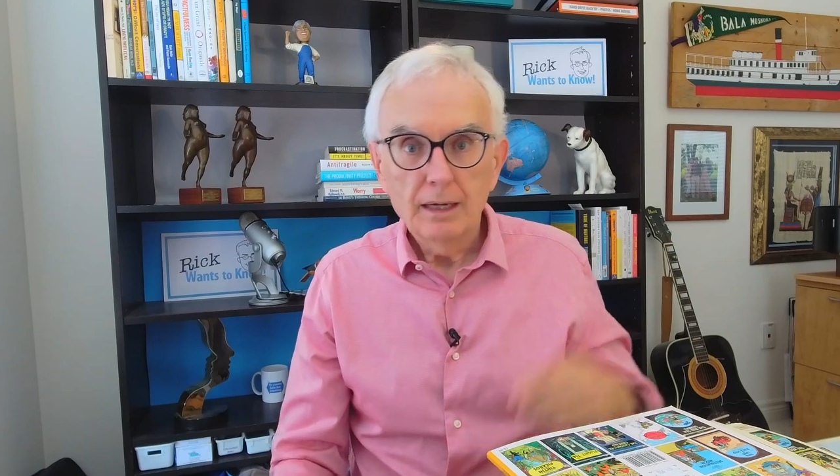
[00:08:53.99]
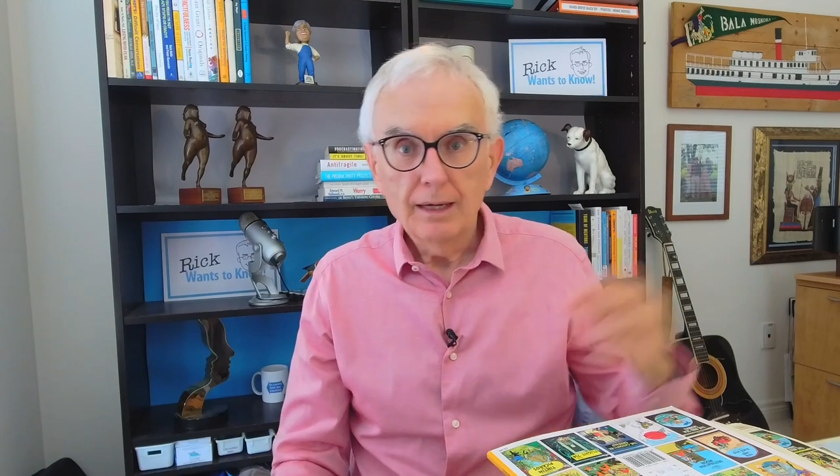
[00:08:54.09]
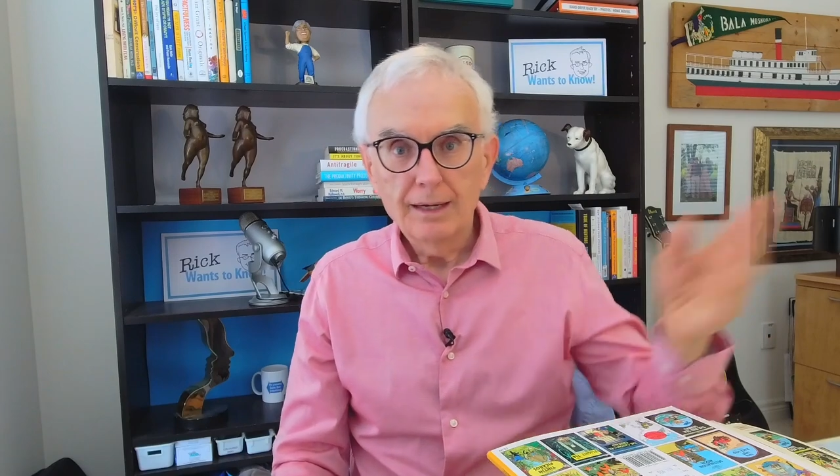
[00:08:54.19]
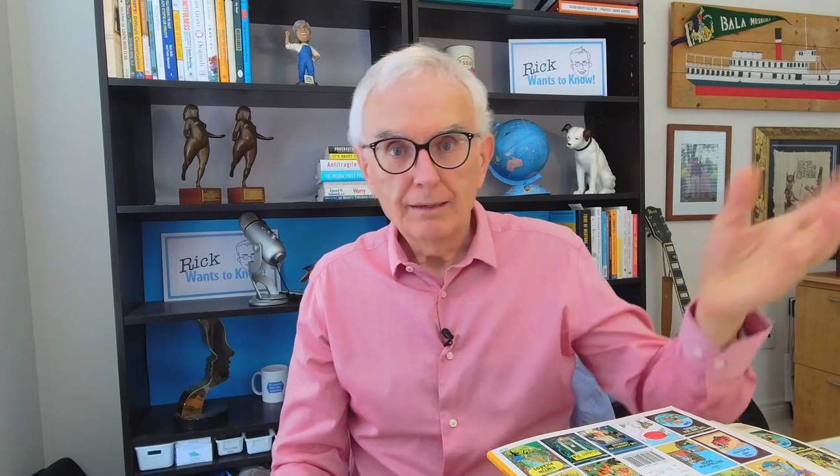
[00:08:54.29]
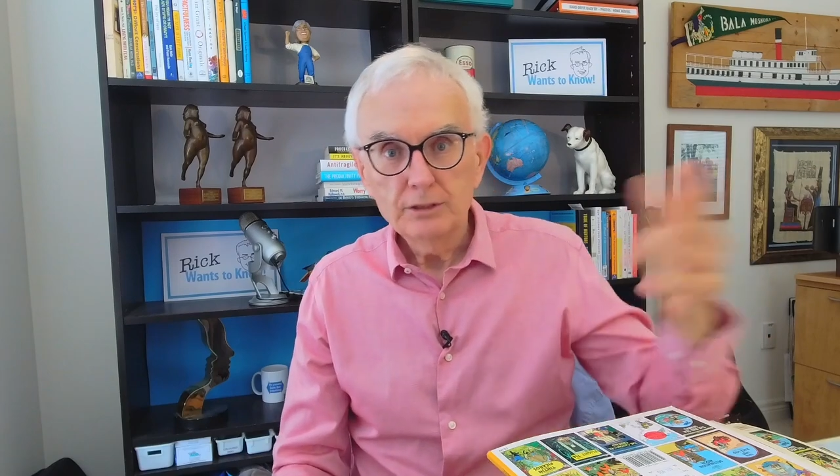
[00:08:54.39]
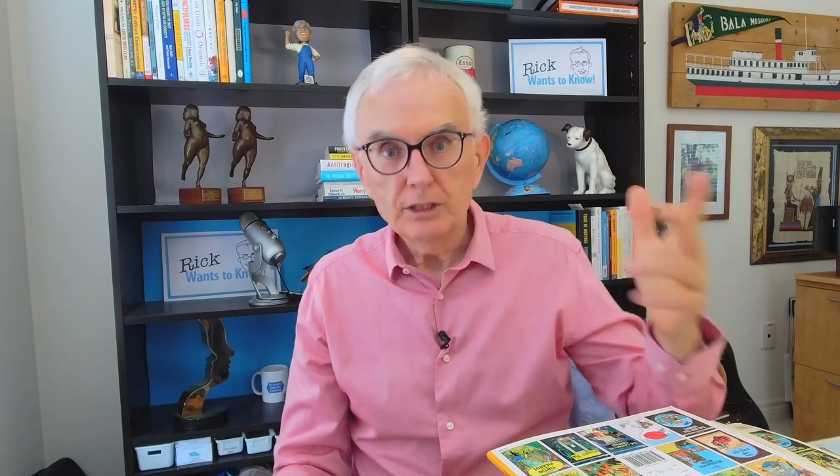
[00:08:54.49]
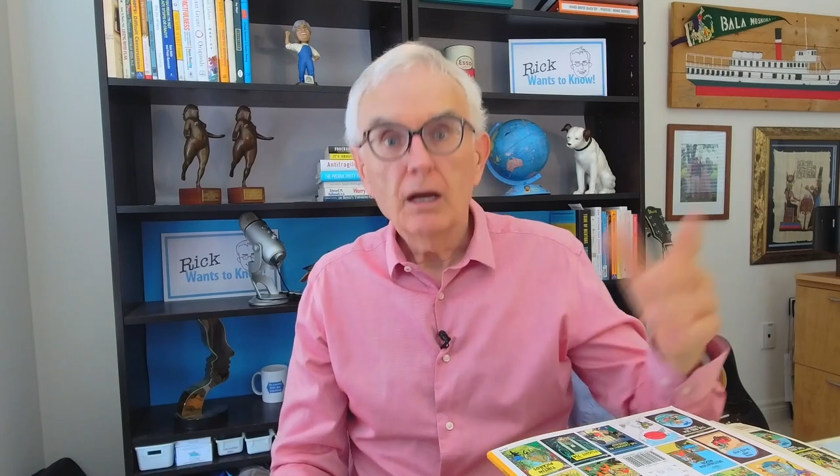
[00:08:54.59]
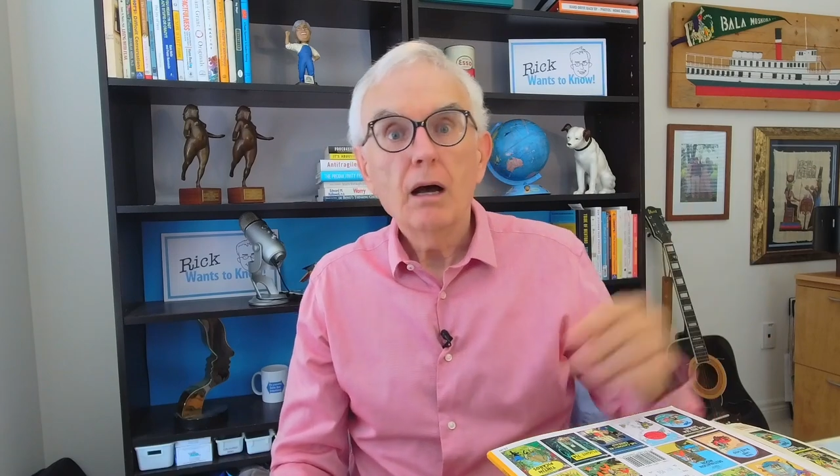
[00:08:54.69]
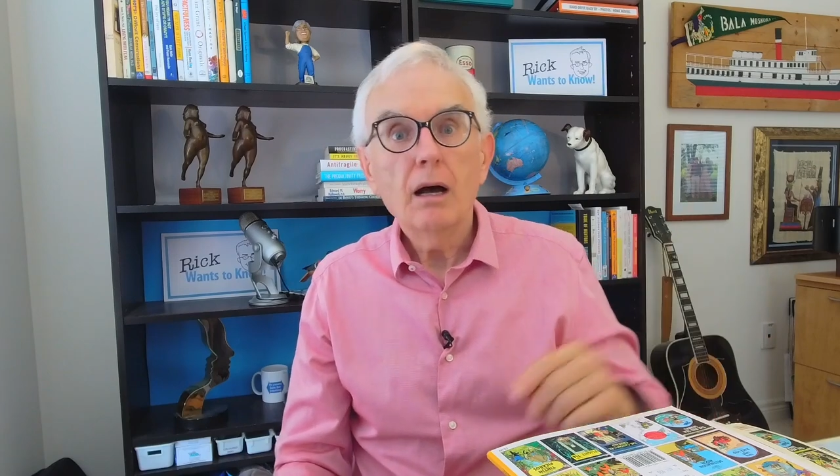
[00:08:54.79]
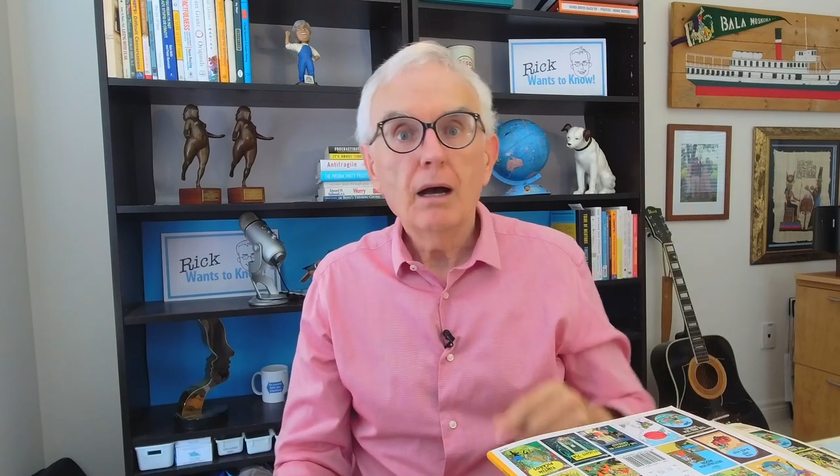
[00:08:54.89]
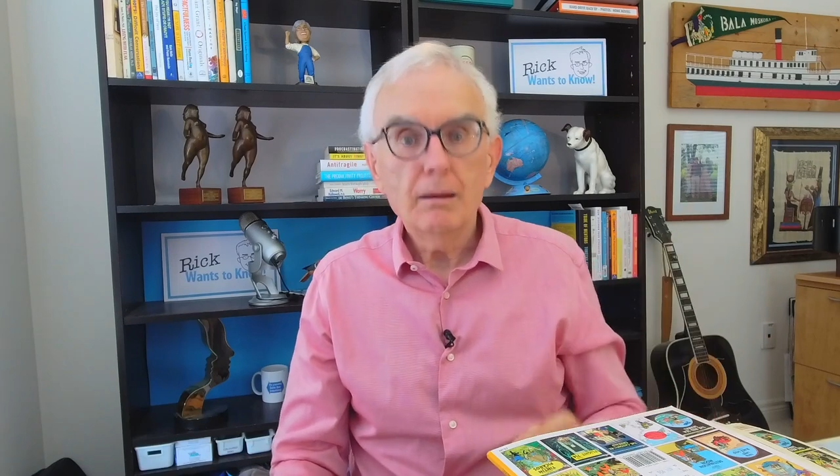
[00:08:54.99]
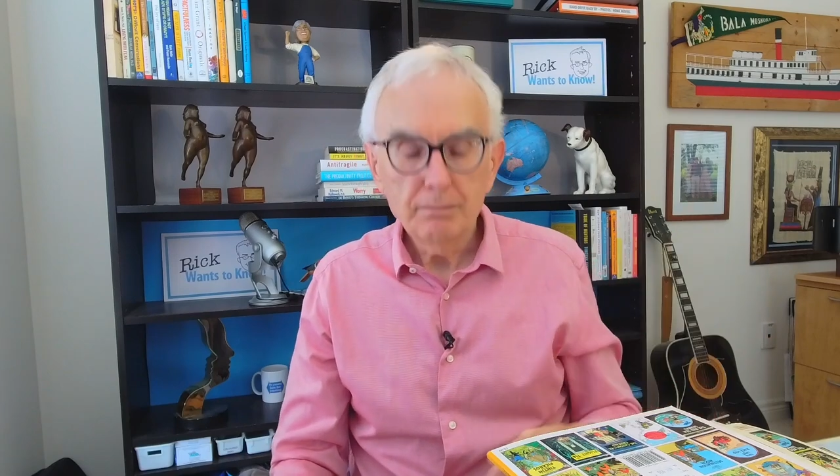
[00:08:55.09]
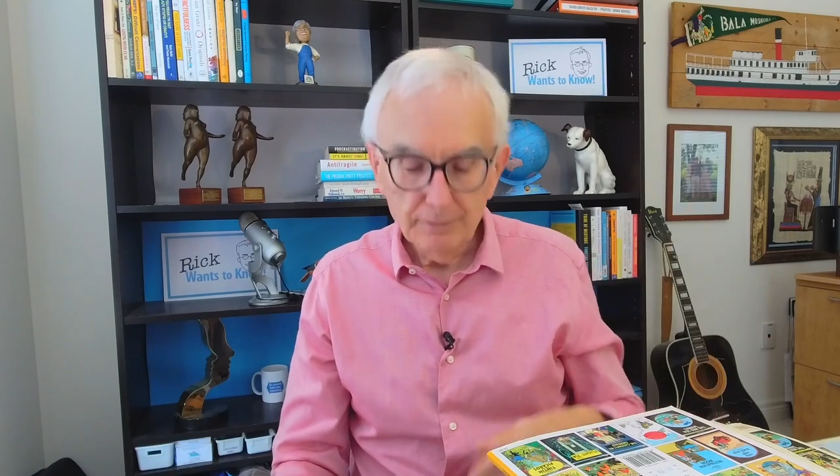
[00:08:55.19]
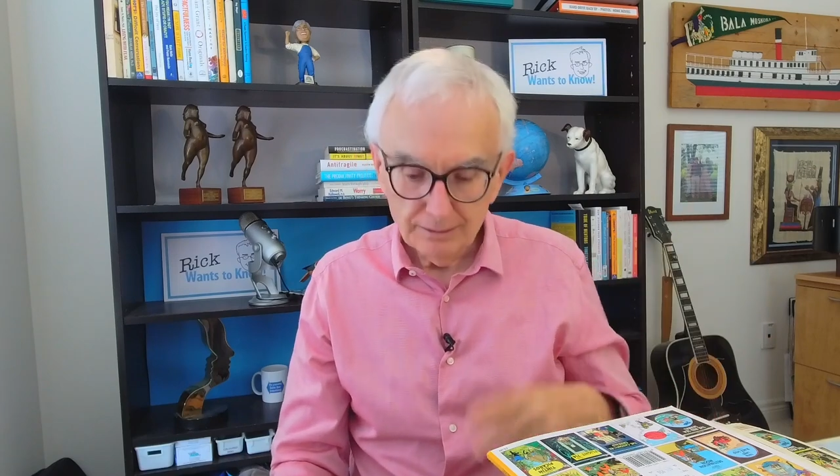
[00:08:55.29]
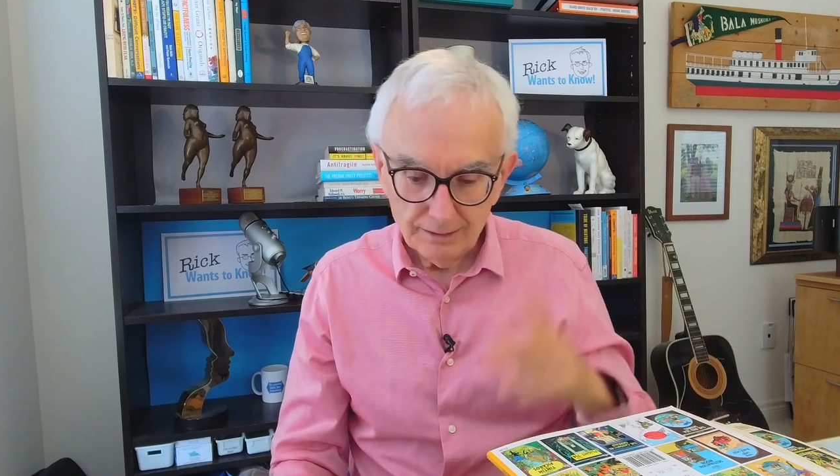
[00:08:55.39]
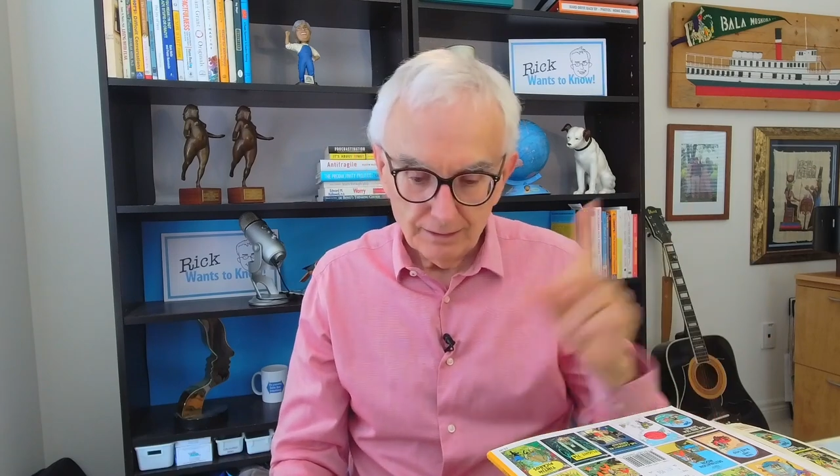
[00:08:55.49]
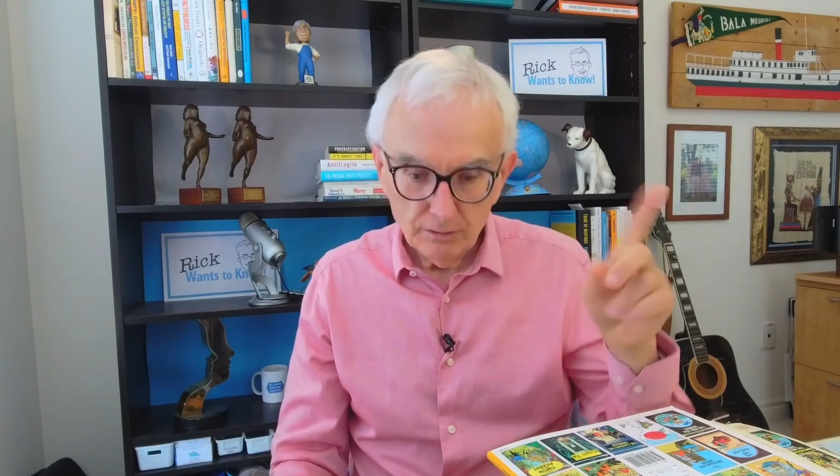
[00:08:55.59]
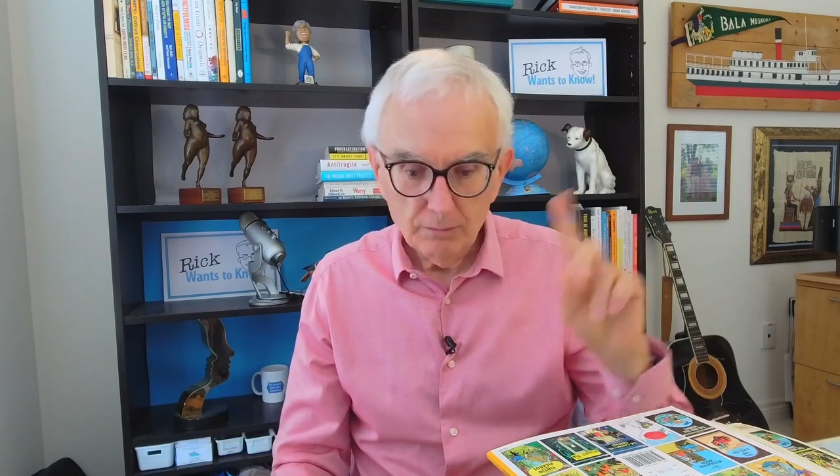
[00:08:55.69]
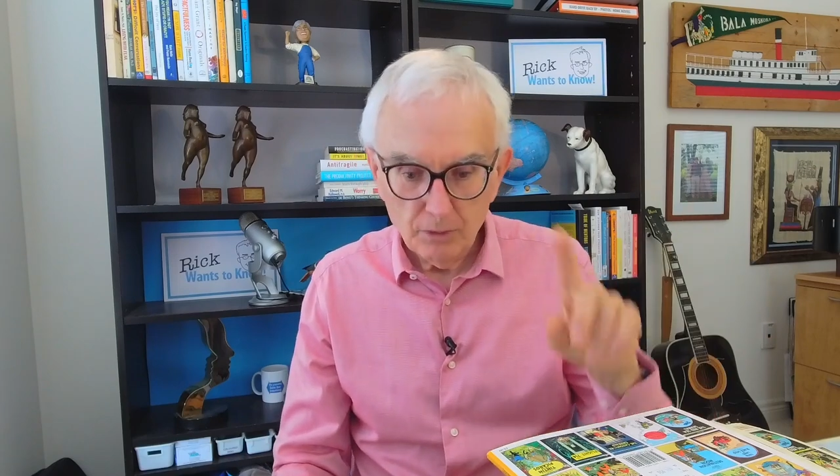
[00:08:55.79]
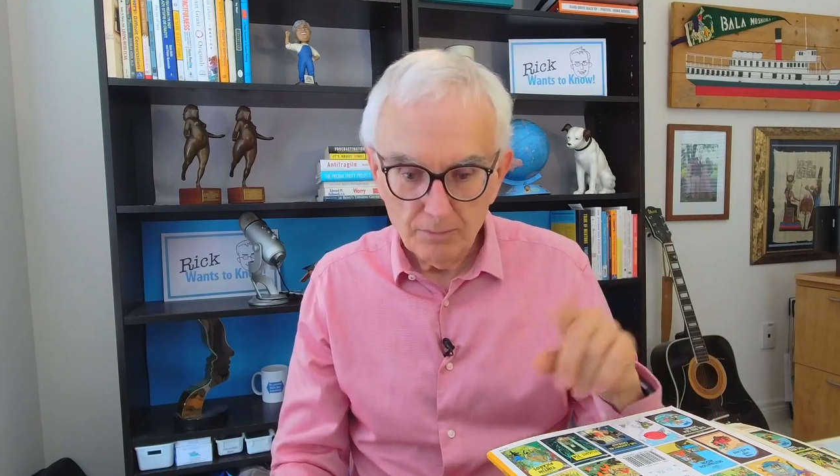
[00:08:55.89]
Un
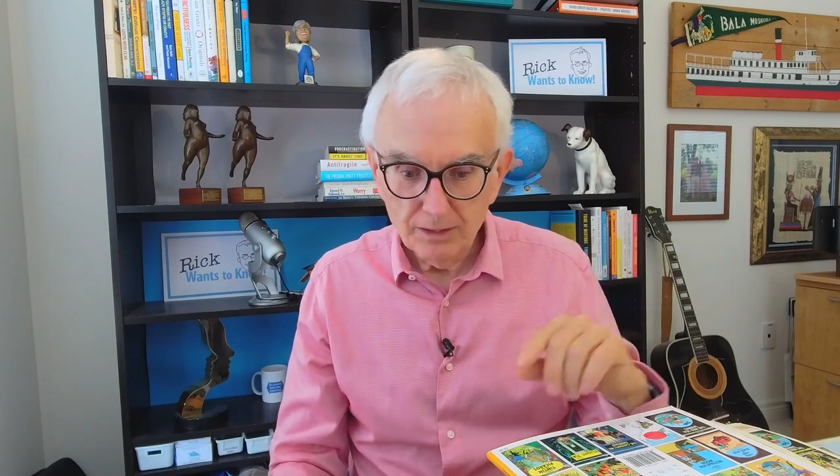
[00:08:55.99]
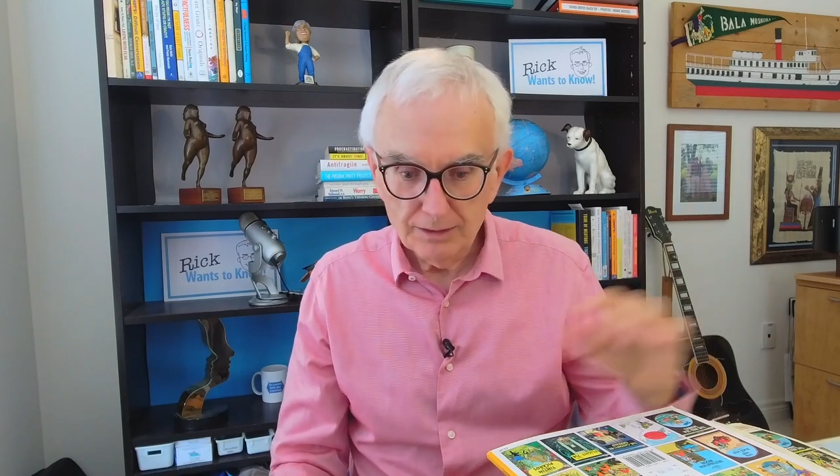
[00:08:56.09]
moment,